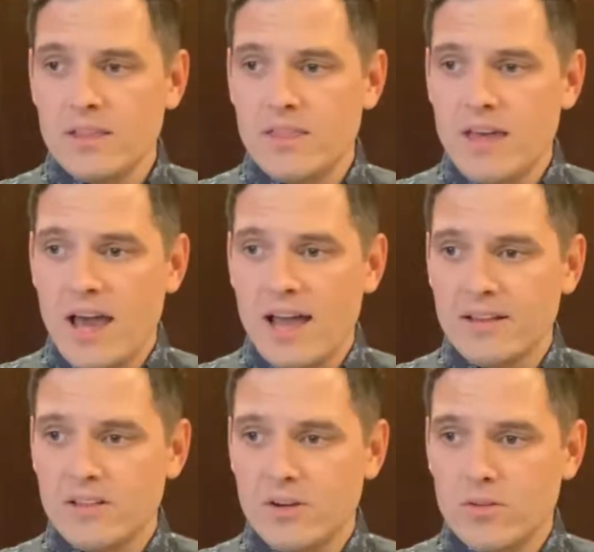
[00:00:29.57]

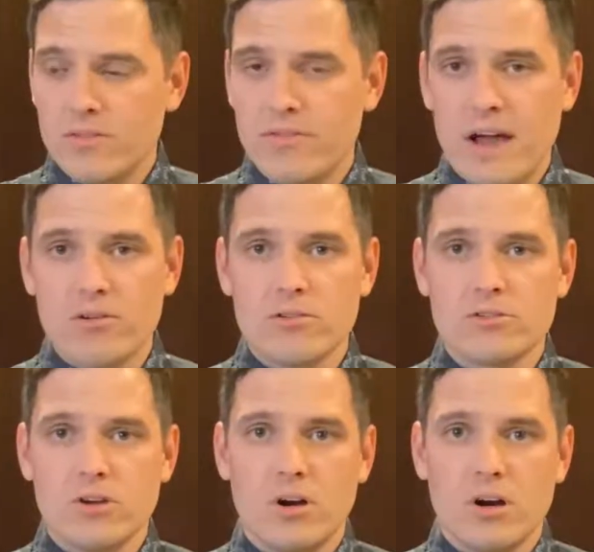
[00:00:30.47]
that you know the
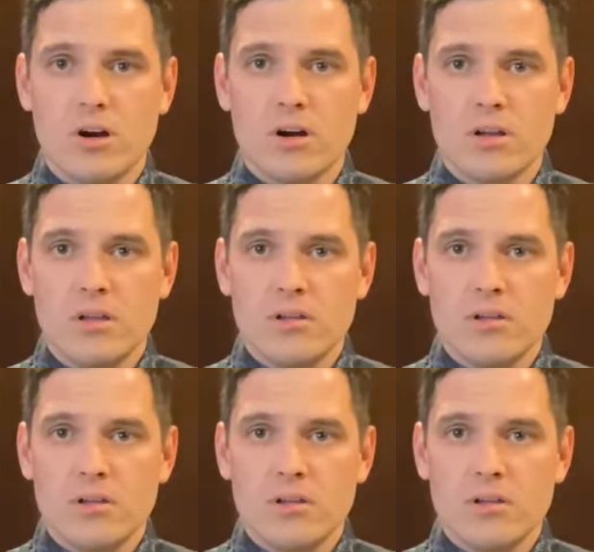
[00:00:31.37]
founders are